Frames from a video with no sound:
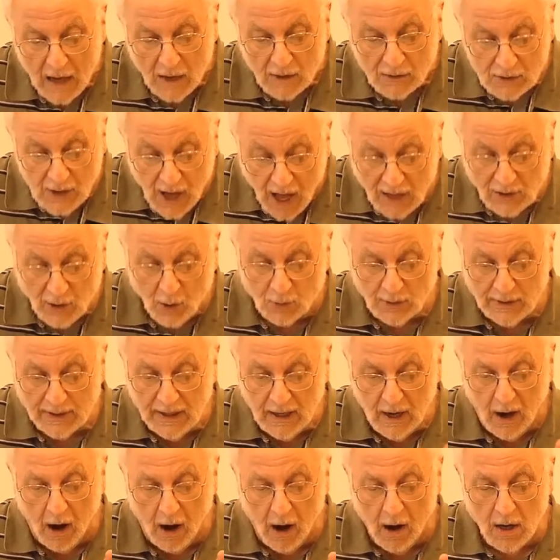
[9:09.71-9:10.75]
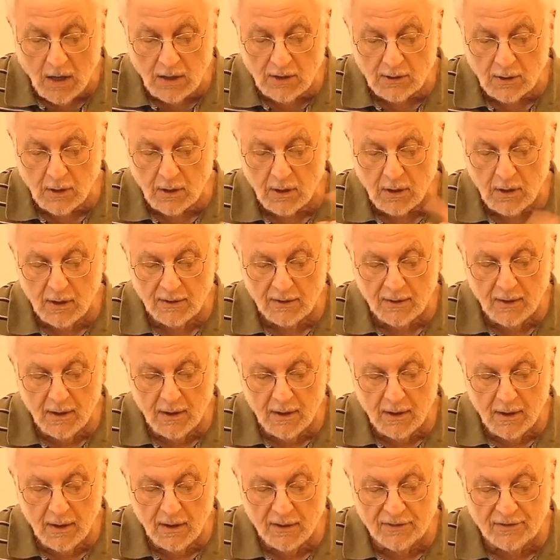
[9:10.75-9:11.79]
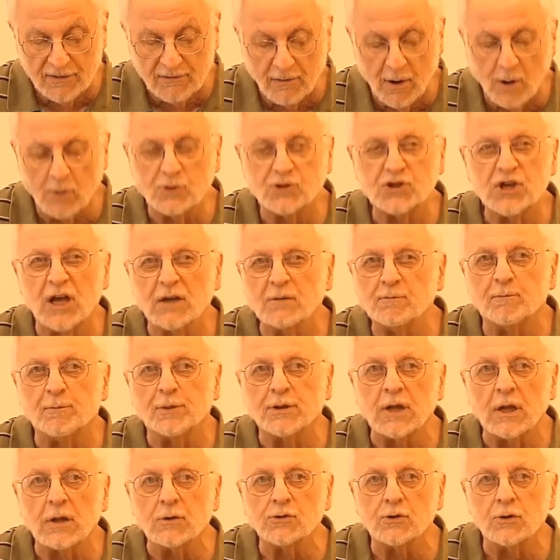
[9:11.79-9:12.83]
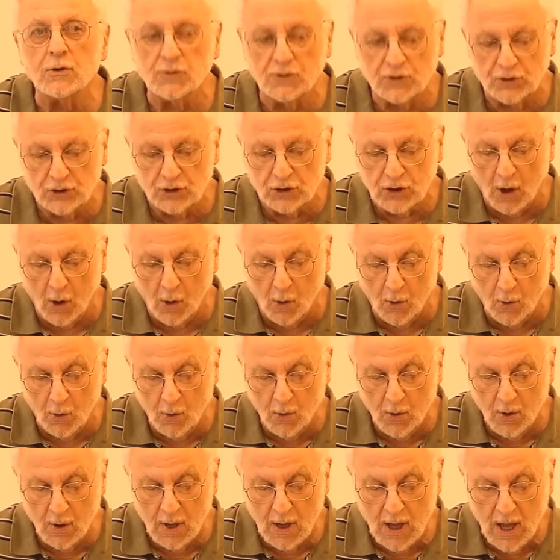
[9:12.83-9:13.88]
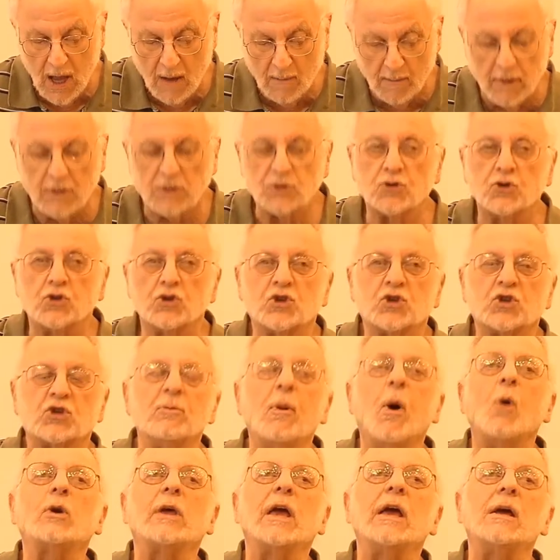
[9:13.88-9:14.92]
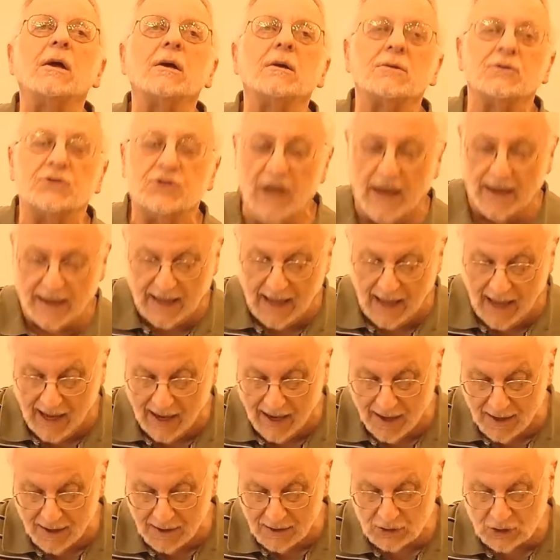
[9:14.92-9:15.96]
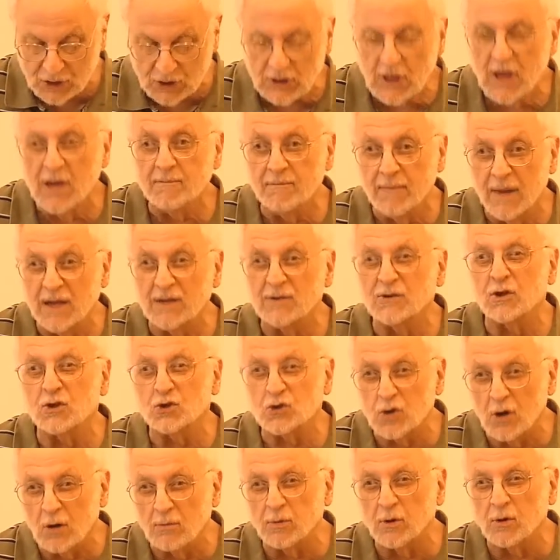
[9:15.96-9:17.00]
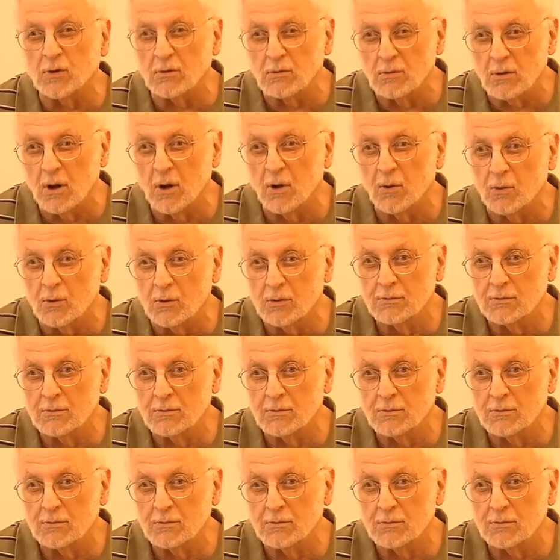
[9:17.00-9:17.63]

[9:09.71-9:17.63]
Not only ardor throats had plundered so, but smoking decades made the trouble grow.